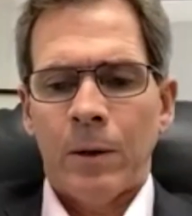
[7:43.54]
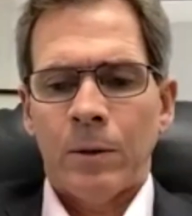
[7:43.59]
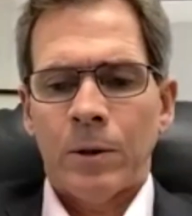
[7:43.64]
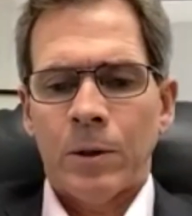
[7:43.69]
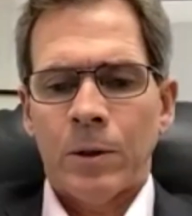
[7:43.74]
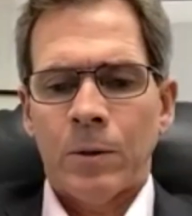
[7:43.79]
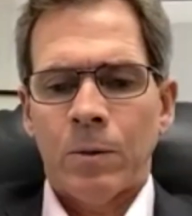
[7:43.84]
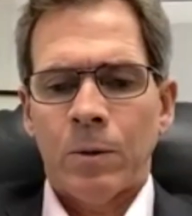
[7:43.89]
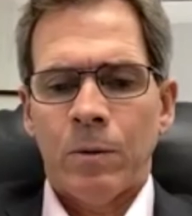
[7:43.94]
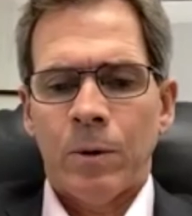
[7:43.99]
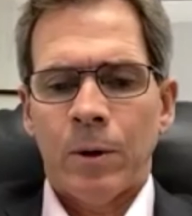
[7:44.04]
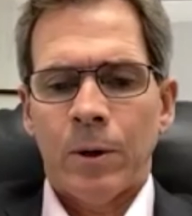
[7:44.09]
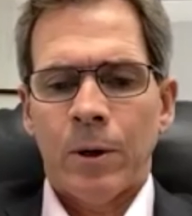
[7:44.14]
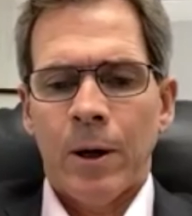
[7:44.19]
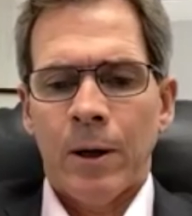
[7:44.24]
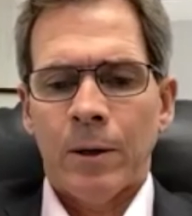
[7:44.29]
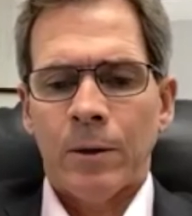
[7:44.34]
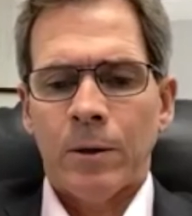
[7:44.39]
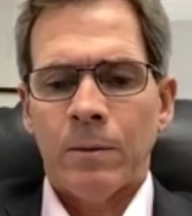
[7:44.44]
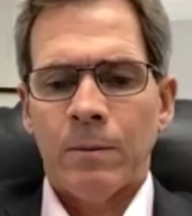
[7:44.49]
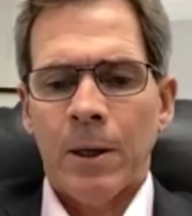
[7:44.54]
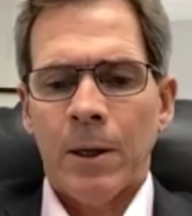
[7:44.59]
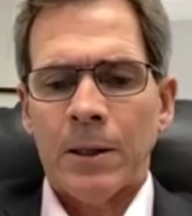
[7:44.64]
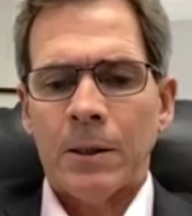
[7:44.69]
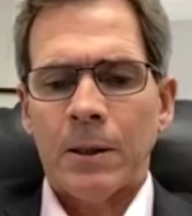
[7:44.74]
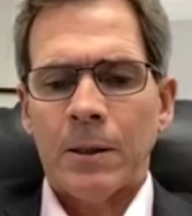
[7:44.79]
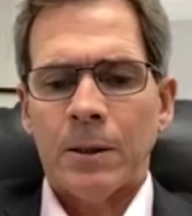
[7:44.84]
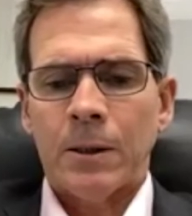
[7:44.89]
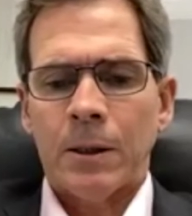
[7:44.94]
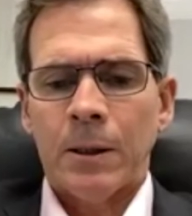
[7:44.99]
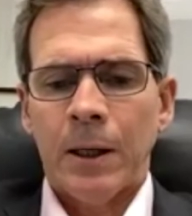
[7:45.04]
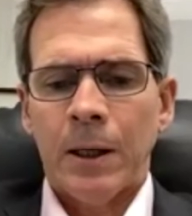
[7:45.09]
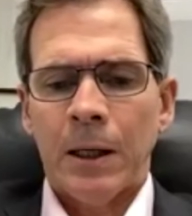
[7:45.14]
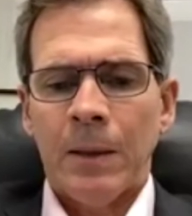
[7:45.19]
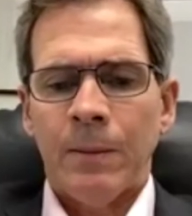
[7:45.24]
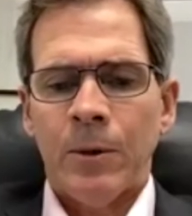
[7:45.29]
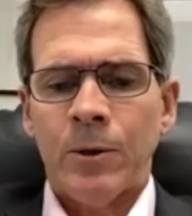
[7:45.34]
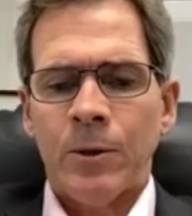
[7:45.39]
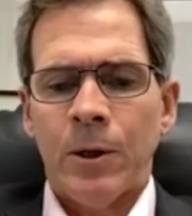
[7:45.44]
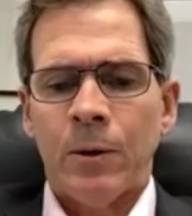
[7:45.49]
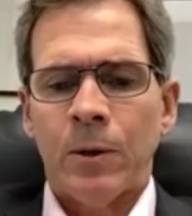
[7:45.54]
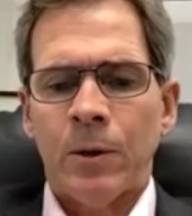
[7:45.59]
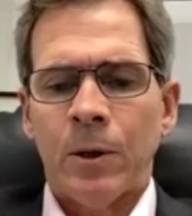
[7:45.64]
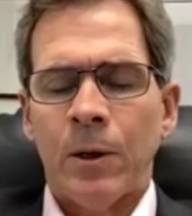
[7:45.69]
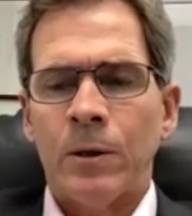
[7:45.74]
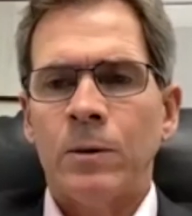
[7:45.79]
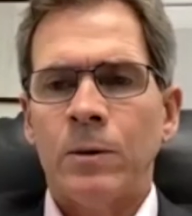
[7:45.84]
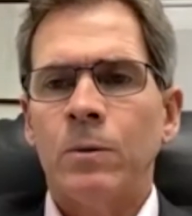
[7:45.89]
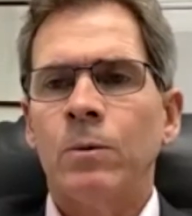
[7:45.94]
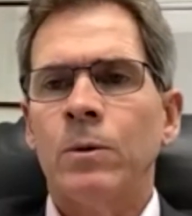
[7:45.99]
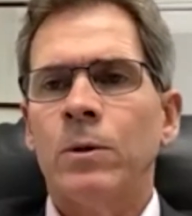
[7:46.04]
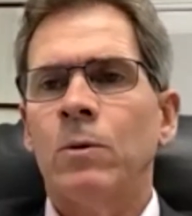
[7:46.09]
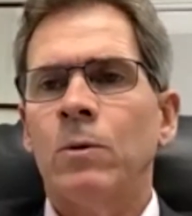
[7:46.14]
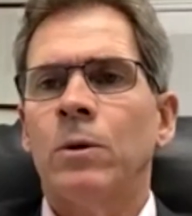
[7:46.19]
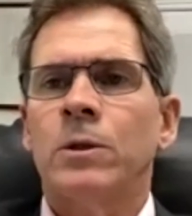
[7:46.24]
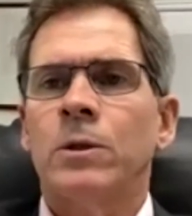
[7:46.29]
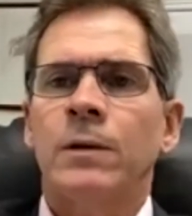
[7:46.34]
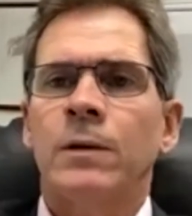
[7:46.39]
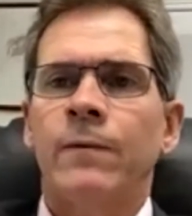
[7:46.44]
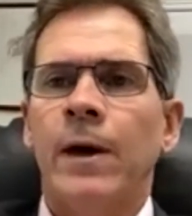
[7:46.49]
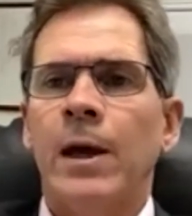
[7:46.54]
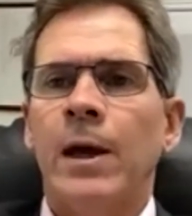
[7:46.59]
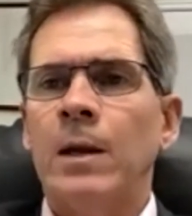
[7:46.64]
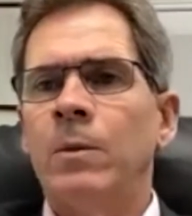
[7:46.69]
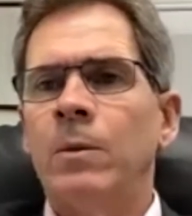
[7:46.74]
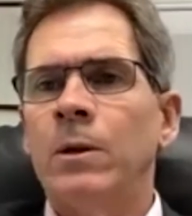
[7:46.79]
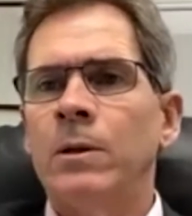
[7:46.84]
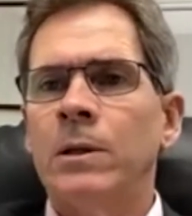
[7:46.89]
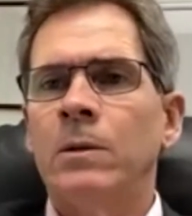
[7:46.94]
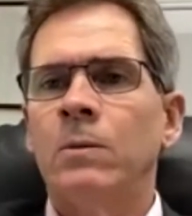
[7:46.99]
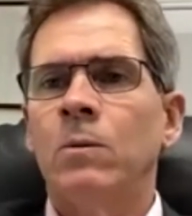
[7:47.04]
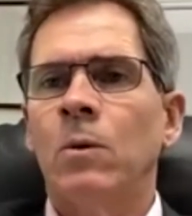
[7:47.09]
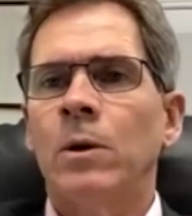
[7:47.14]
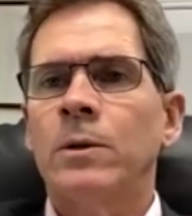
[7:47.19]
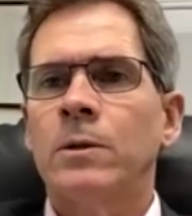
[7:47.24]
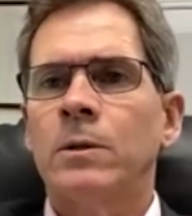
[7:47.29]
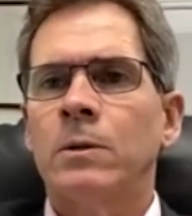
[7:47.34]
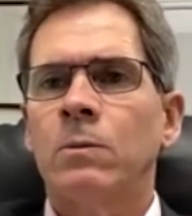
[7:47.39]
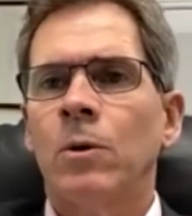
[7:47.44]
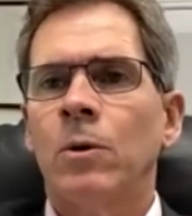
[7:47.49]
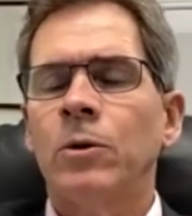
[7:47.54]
Just with regards to musculoskeletal imaging, with all this availability, what